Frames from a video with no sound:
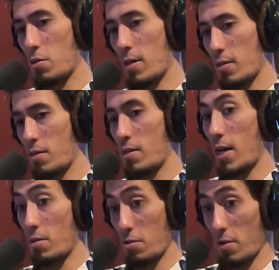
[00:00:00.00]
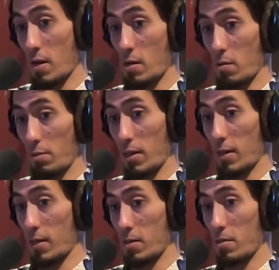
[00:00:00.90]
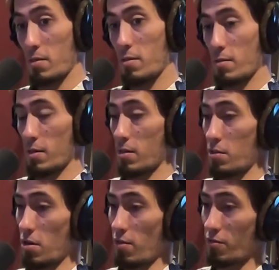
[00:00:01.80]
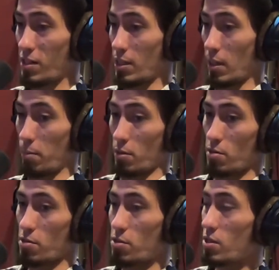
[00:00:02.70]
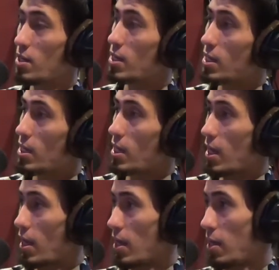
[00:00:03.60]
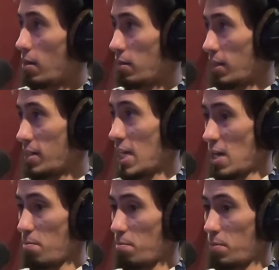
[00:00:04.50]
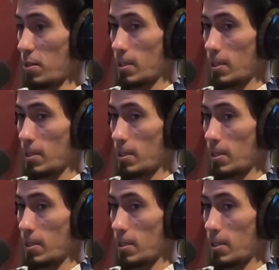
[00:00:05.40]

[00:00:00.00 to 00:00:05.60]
that saturator plugins, like soft clippers and like tape